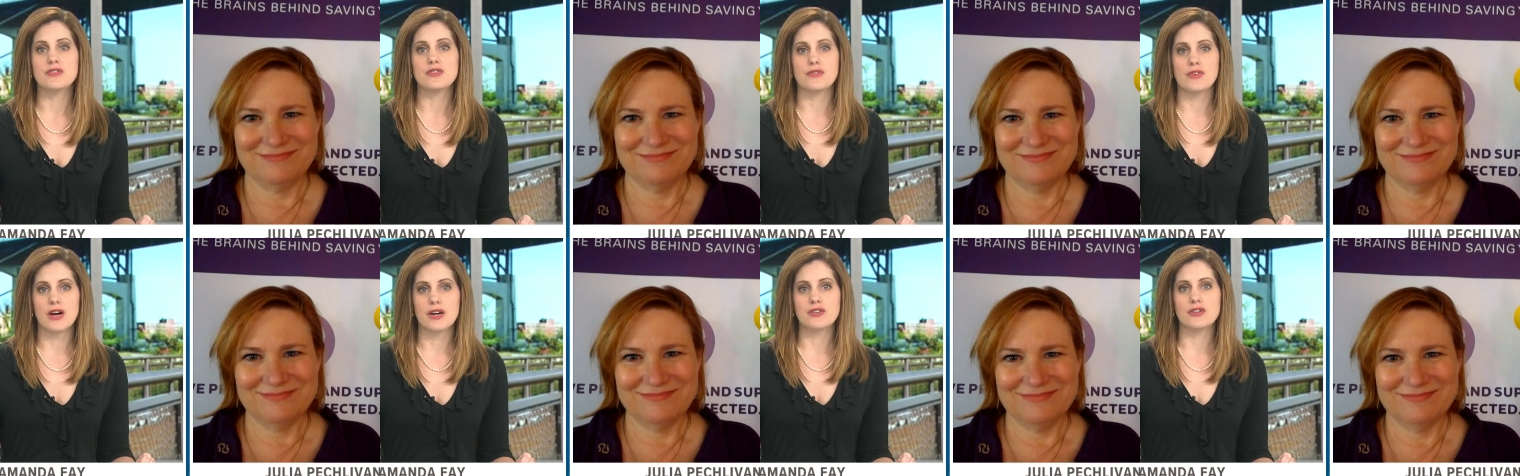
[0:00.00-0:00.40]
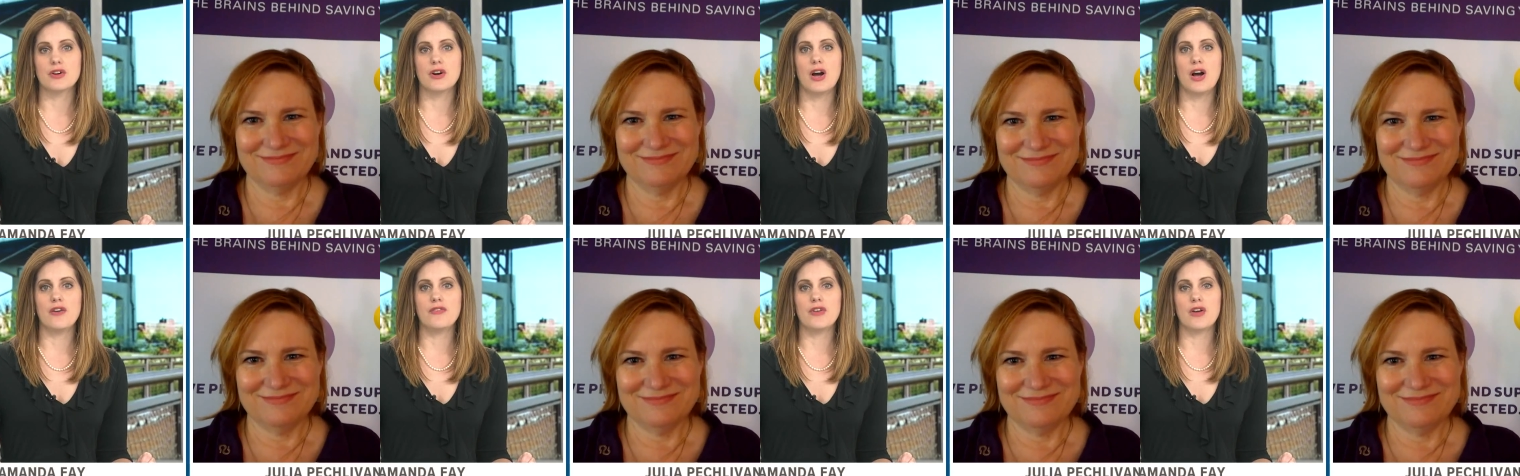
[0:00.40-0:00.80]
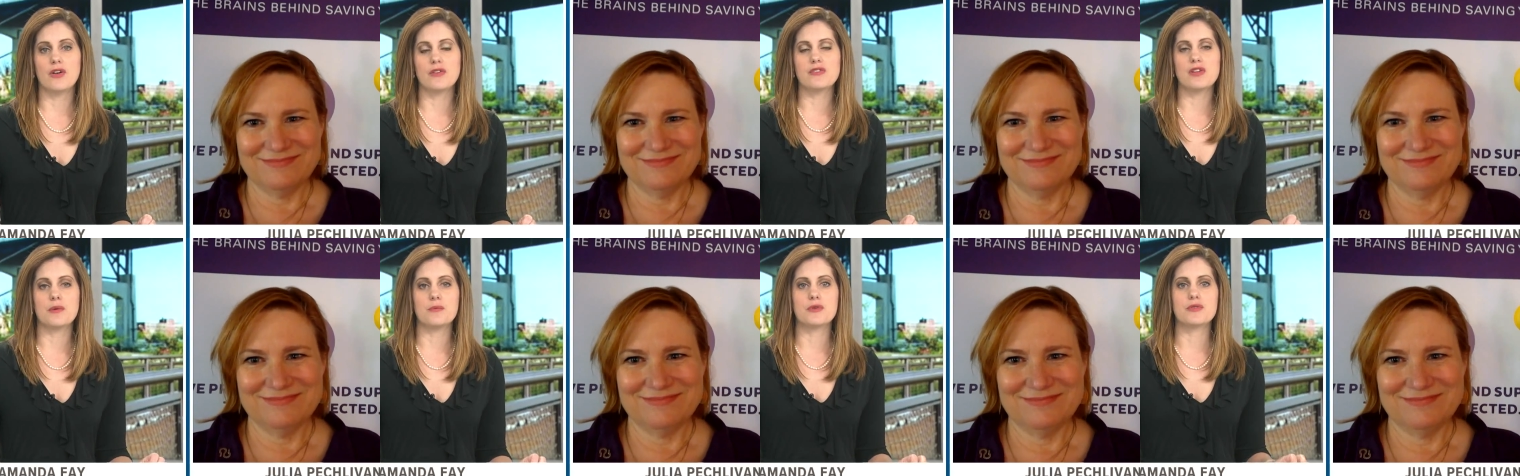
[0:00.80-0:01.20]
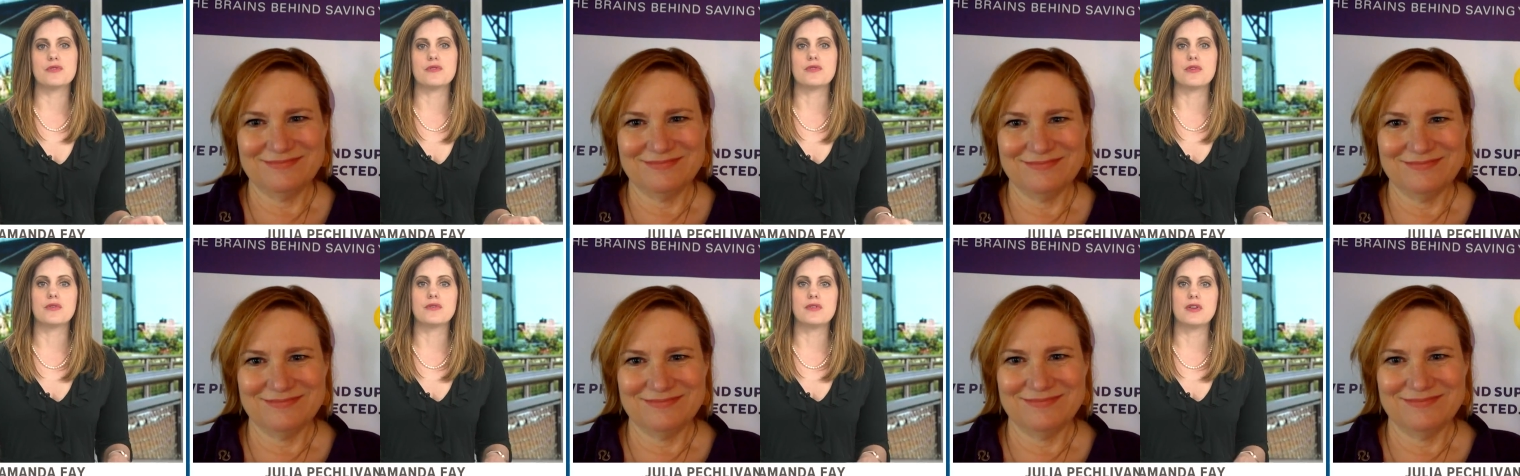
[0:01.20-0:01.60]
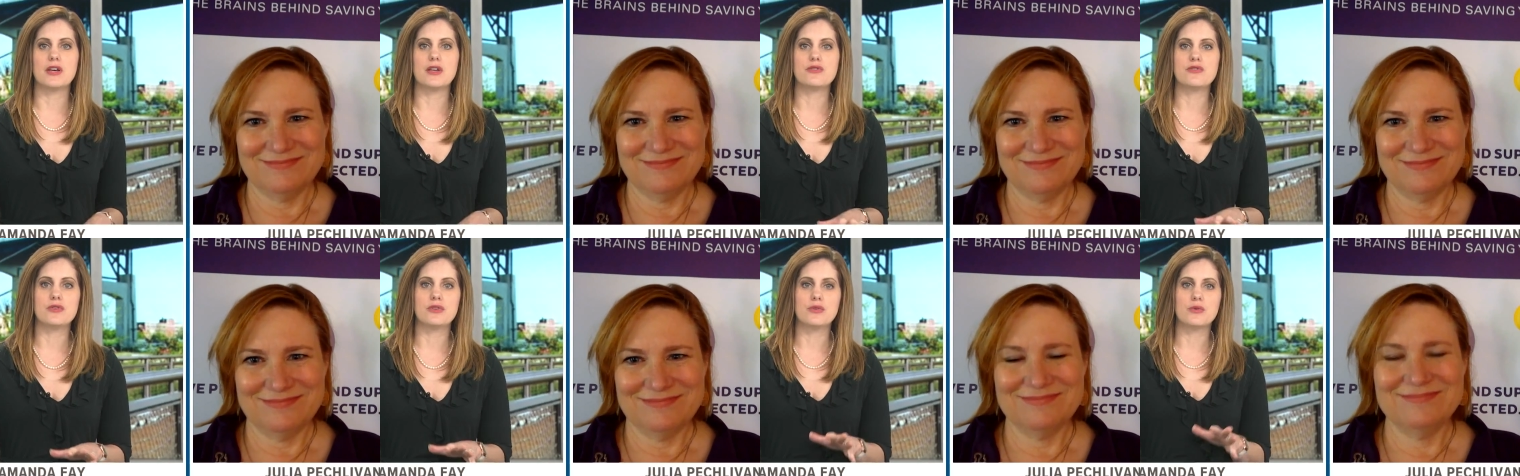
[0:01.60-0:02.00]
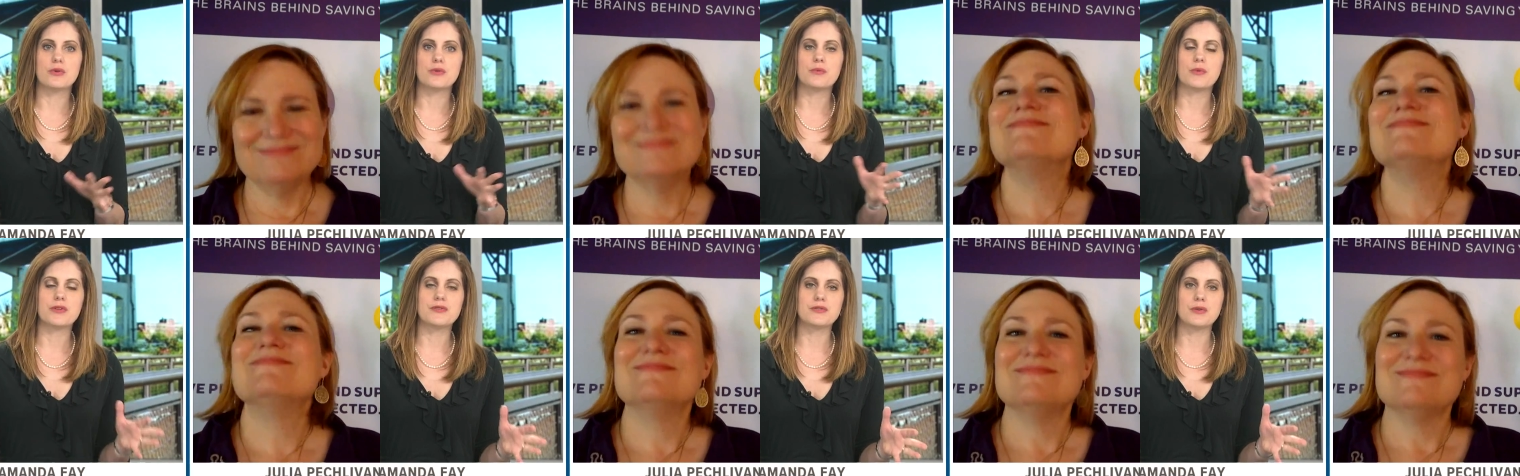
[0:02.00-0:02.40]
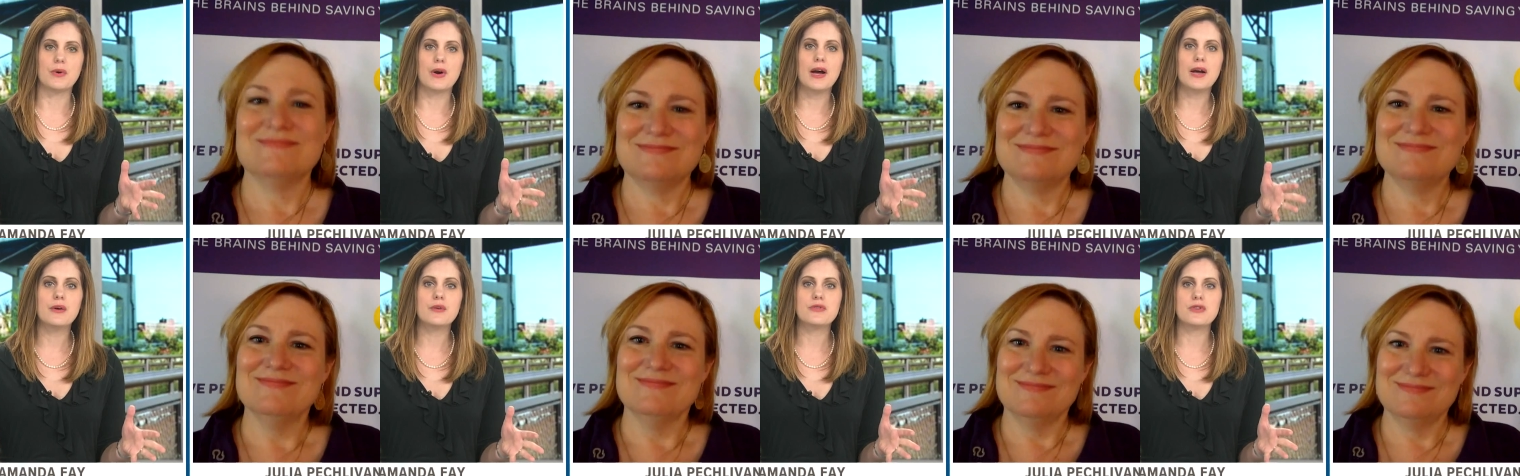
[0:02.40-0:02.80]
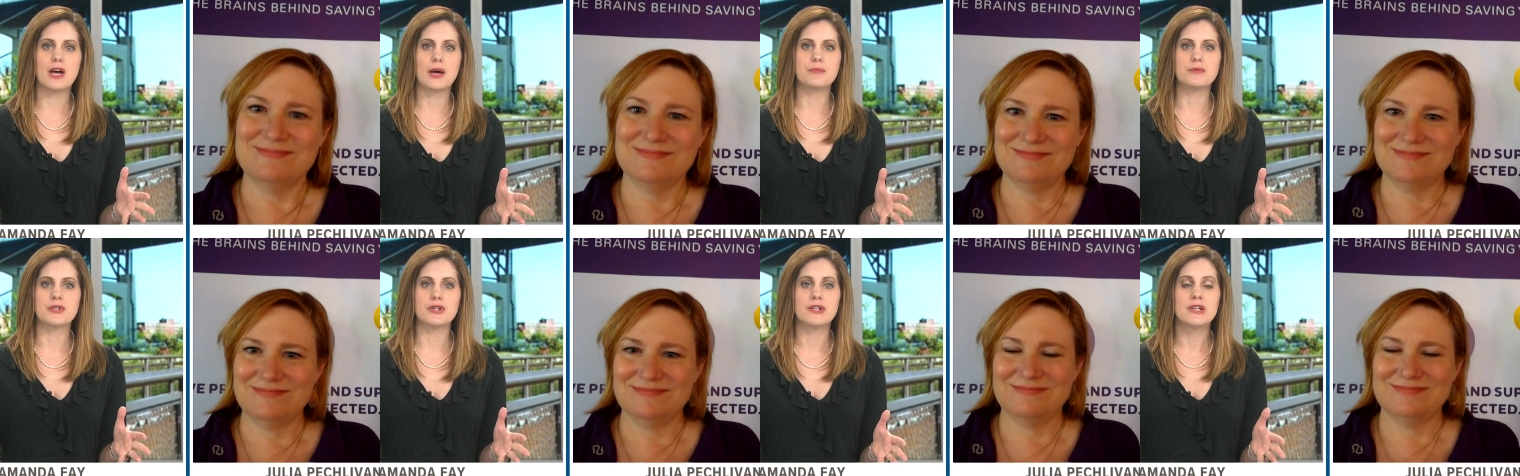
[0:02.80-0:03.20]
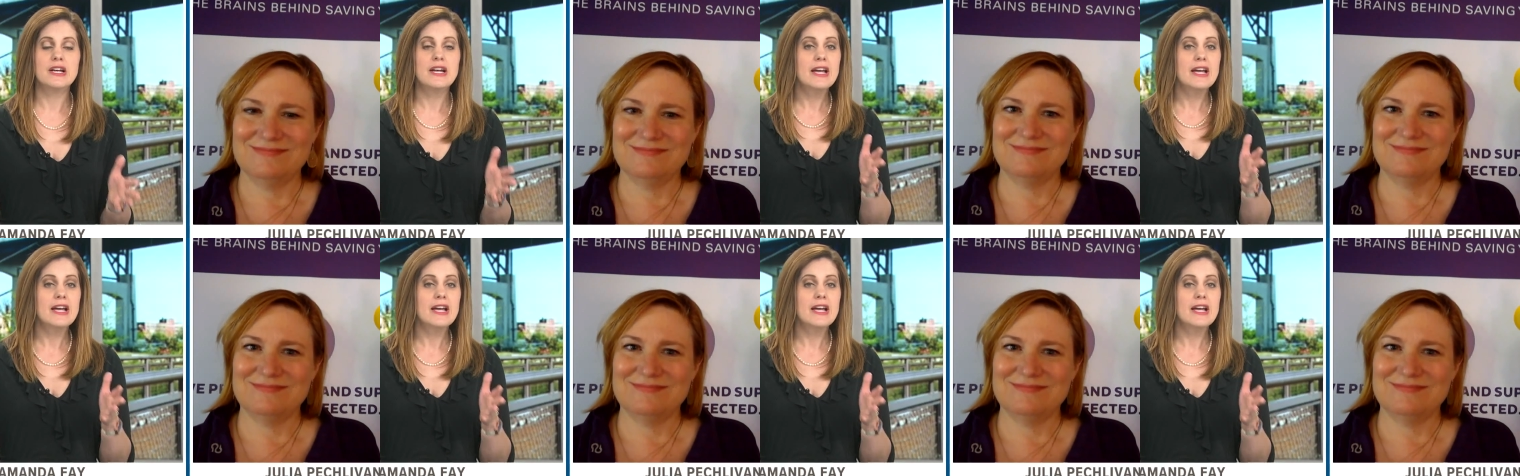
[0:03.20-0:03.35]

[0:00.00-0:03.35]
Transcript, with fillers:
Speaker 1: director of the Alzheimer's Association Northwest Ohio chapter,